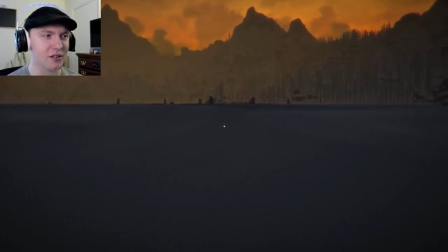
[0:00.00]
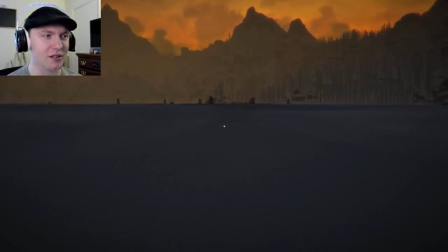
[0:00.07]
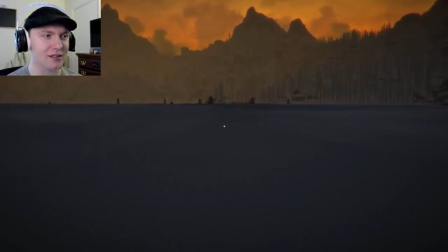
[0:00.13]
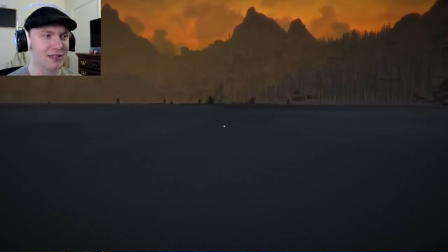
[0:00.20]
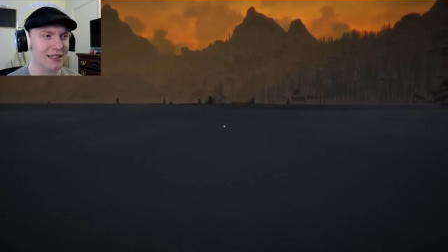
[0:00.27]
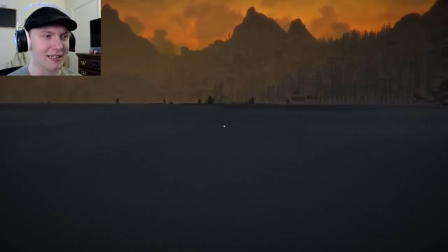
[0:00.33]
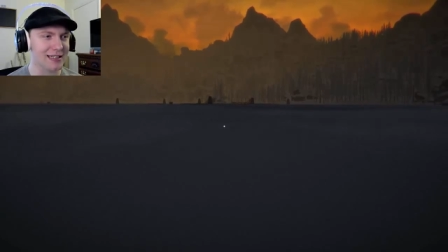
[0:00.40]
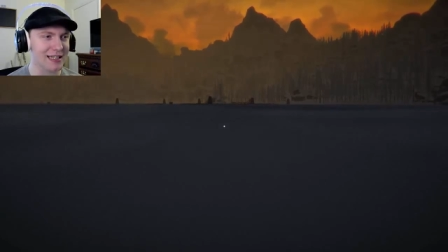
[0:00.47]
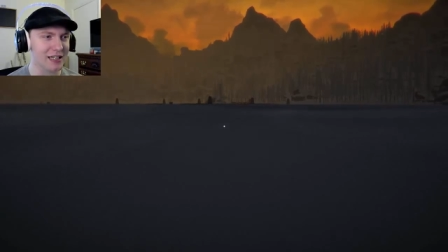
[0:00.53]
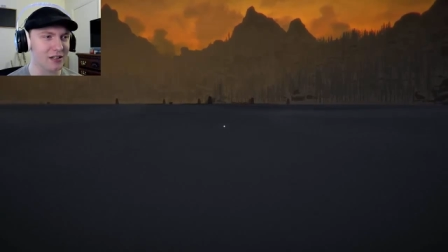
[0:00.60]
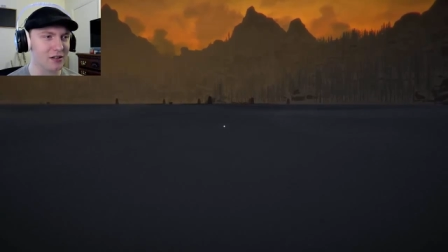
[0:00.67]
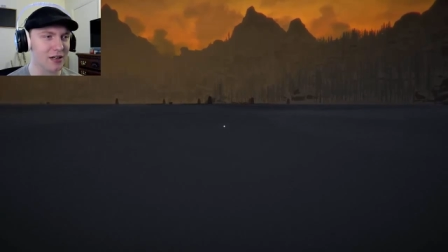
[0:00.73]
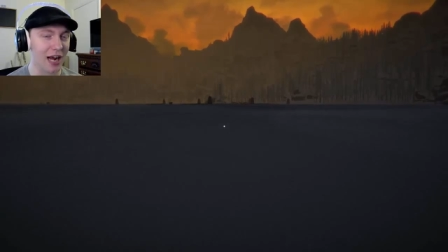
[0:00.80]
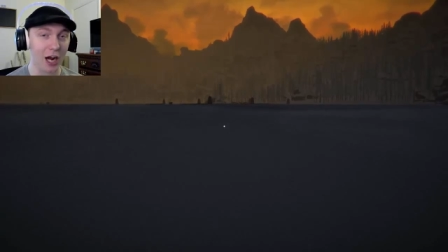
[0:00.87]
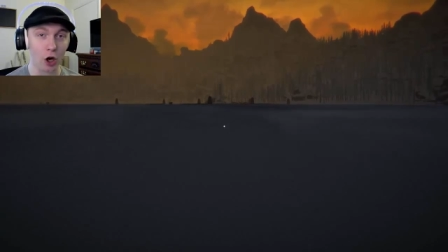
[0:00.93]
Is that a
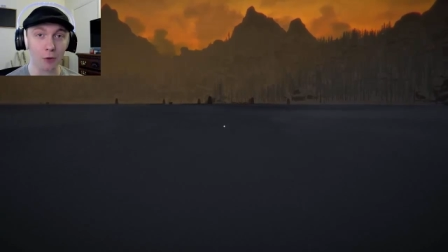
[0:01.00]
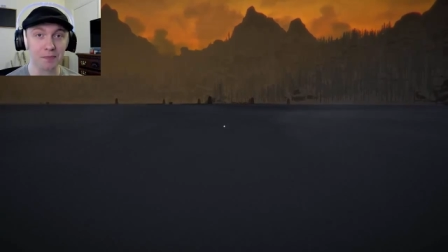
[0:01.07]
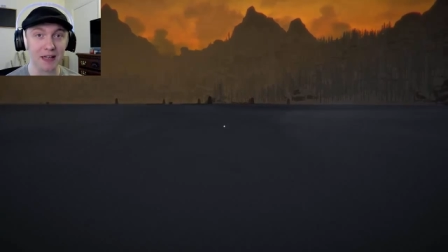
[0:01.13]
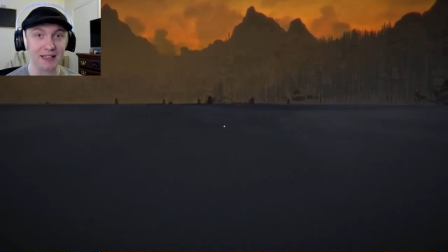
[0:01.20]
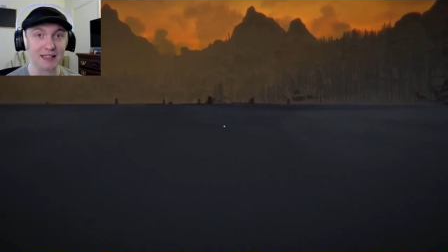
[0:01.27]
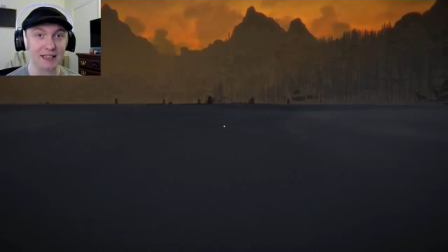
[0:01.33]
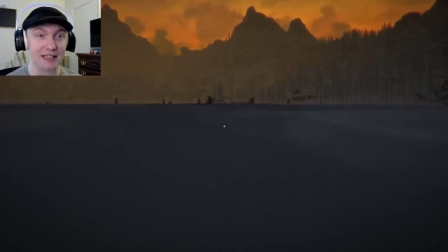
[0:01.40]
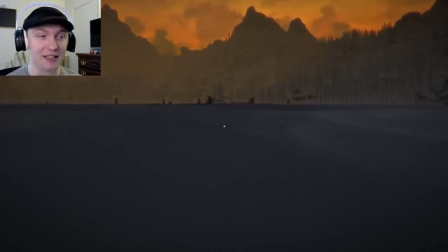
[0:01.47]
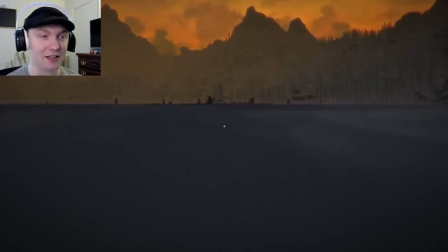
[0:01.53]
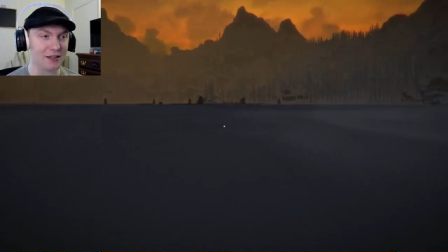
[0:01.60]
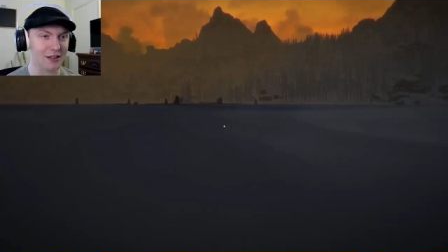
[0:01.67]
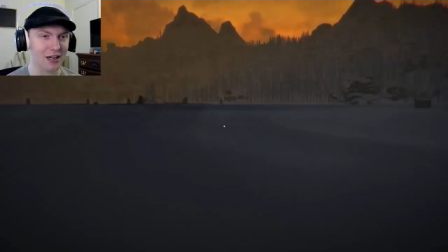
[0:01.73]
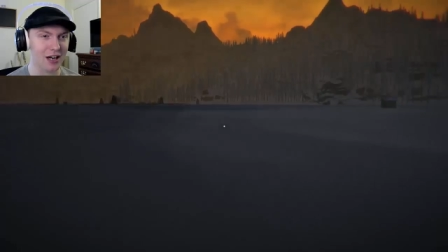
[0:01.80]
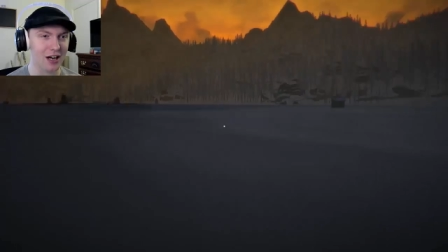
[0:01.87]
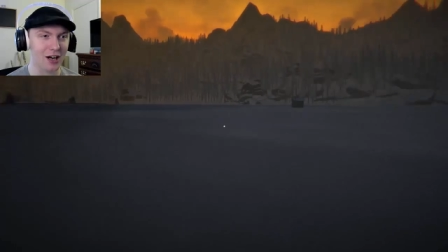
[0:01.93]
deer? I hope that's a deer.
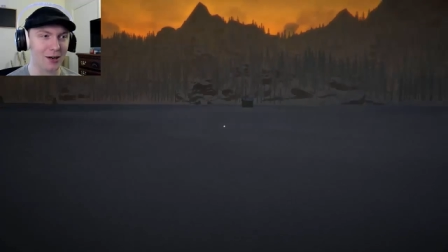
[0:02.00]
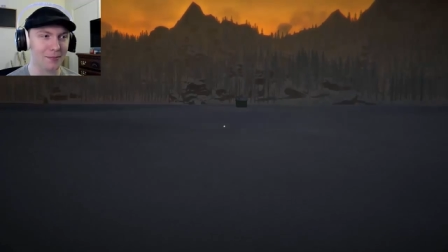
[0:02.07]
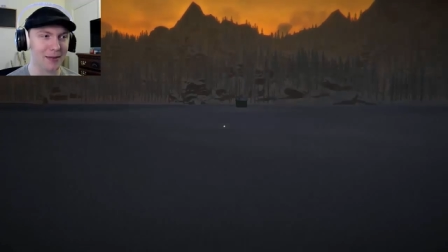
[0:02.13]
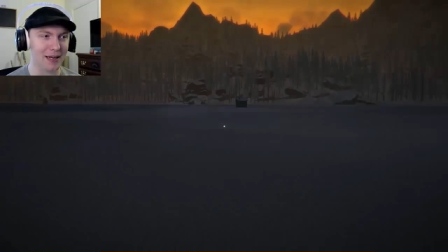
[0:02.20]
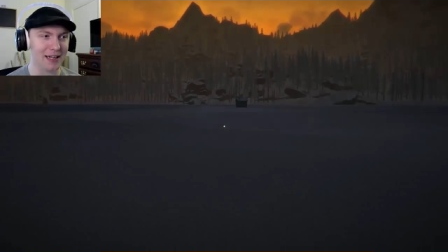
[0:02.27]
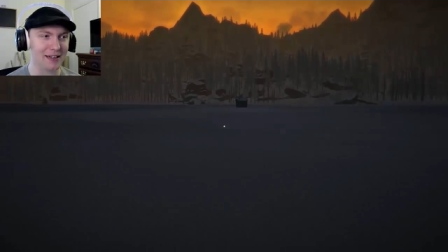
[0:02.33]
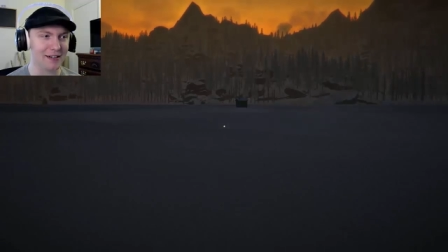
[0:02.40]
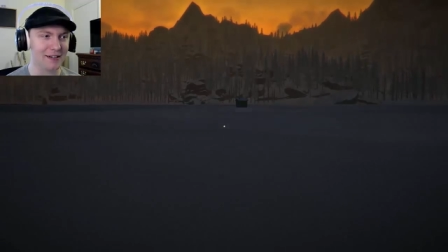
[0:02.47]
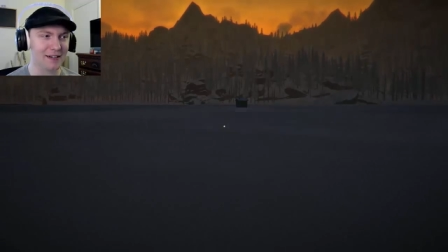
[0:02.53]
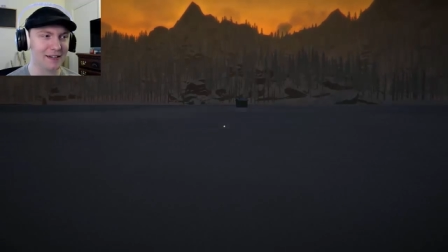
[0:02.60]
Oh, man.